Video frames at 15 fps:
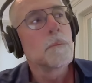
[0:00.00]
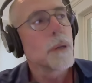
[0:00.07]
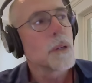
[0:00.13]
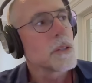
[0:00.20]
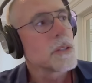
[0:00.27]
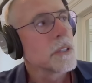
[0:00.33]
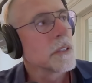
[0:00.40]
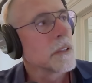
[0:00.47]

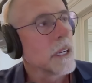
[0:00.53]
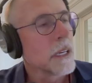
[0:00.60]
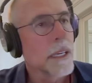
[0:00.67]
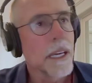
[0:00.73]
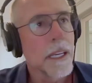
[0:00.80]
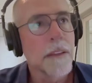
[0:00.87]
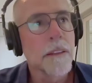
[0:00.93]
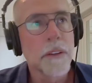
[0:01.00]
person like
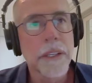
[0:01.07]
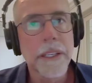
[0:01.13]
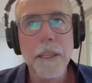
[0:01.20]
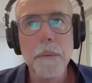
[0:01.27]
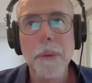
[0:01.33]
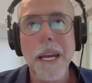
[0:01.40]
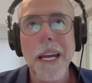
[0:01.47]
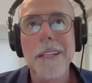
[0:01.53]
getting their knee
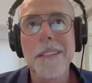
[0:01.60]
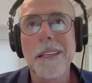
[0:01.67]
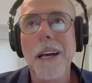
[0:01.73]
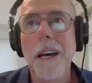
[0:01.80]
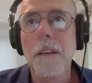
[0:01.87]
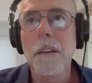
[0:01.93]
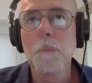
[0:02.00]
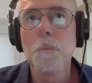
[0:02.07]
pads
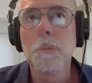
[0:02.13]
out and